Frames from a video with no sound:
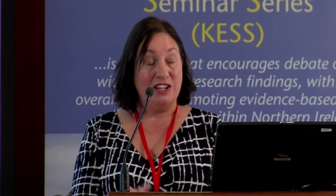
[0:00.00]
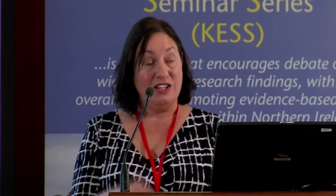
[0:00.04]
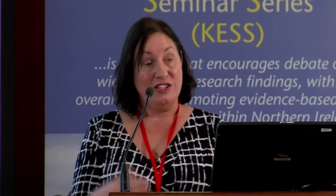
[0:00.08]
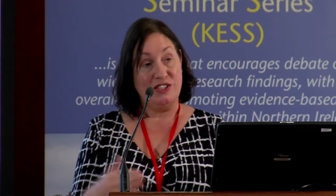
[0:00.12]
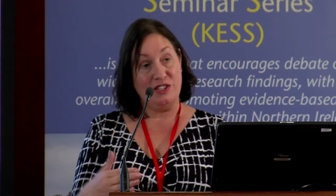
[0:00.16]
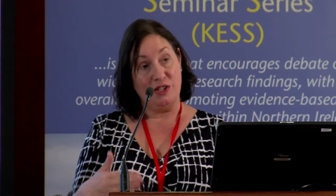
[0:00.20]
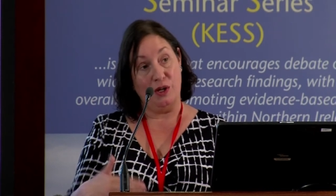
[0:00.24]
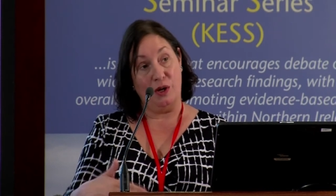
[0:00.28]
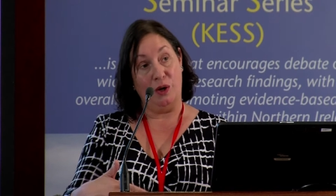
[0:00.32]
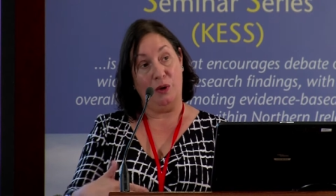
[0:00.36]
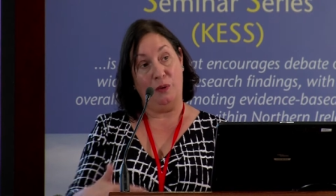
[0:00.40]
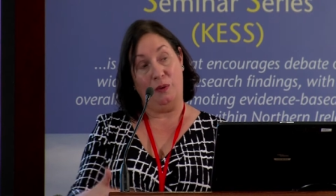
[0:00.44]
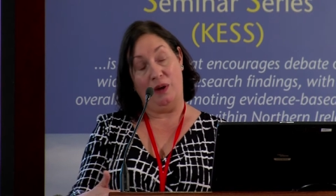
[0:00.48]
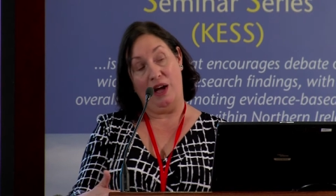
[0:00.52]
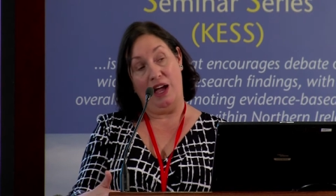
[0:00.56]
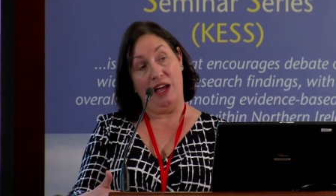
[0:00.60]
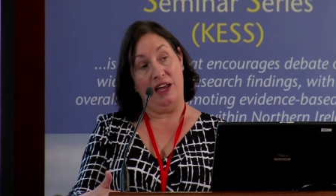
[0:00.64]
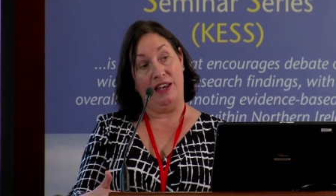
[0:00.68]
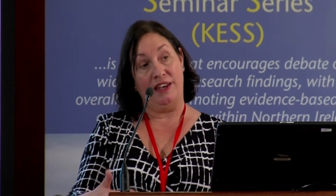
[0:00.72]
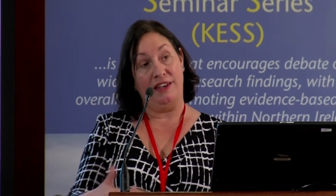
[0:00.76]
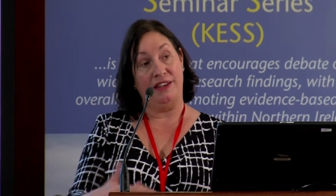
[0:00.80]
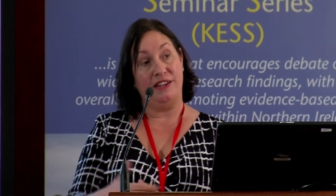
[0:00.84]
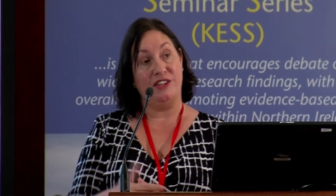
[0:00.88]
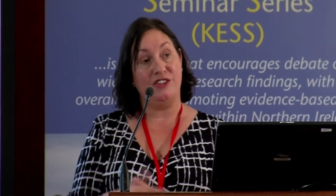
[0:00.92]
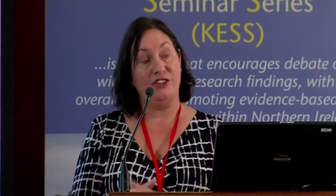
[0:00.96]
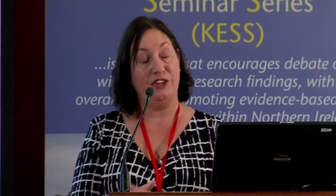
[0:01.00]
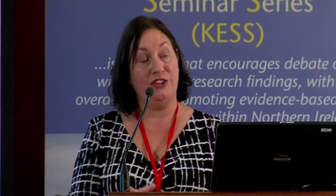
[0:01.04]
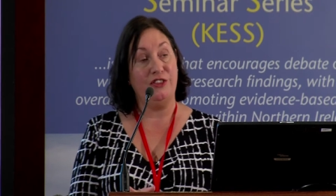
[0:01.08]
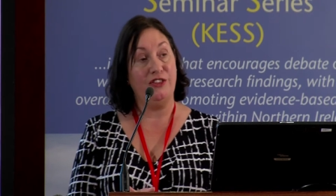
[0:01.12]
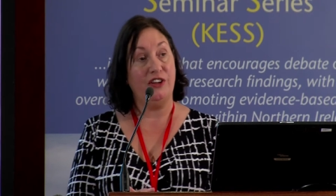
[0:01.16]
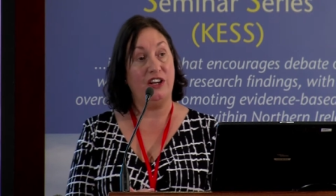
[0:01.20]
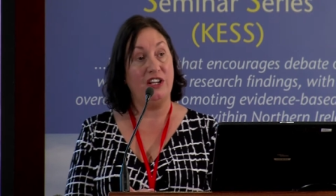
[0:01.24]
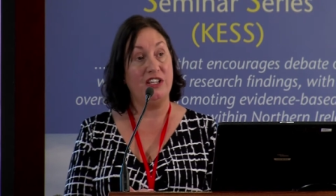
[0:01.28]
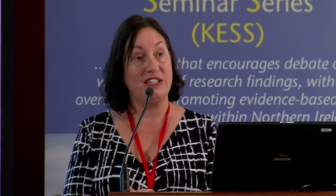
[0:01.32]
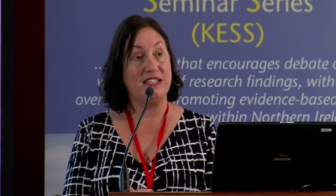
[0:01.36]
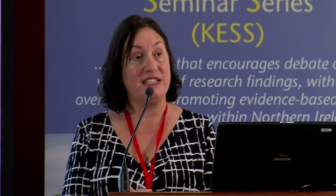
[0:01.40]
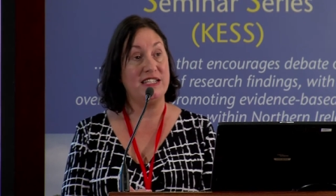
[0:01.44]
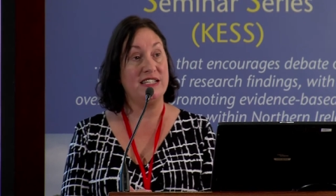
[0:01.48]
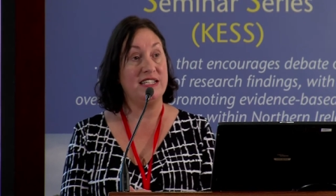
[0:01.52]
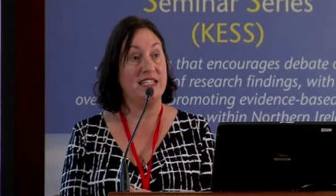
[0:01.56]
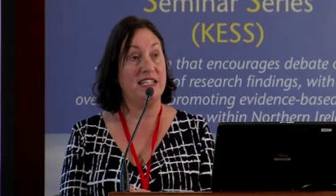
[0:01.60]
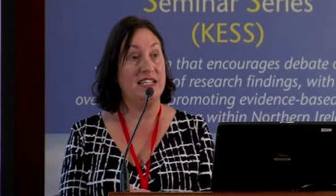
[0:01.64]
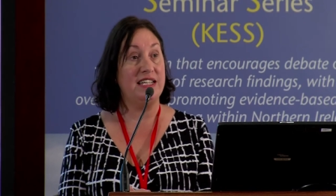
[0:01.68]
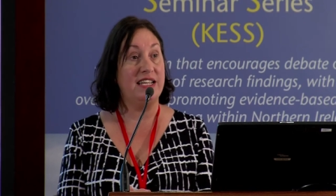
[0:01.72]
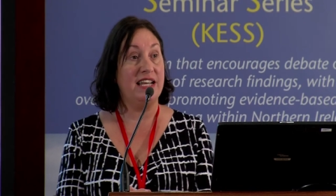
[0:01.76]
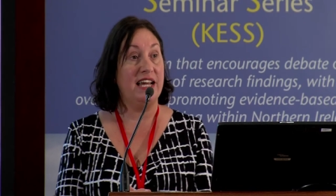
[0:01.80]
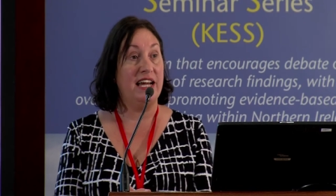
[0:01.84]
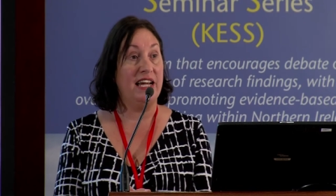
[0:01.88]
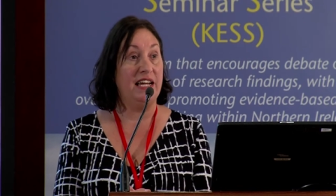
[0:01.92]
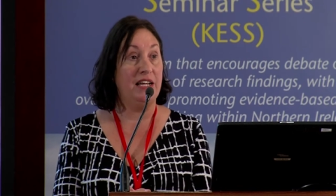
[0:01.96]
So in
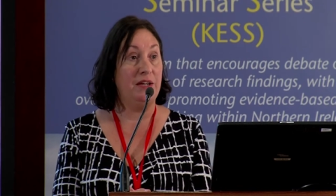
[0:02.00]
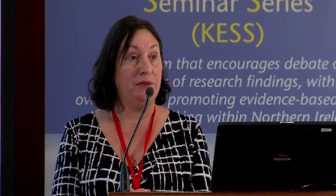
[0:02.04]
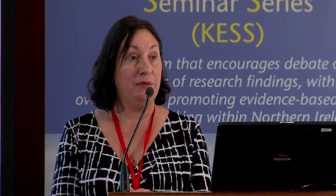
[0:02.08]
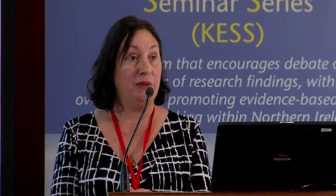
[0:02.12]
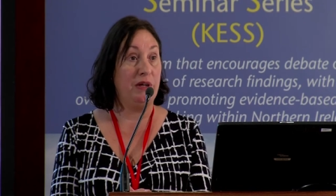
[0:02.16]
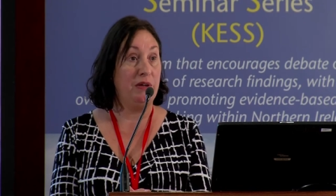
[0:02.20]
2009,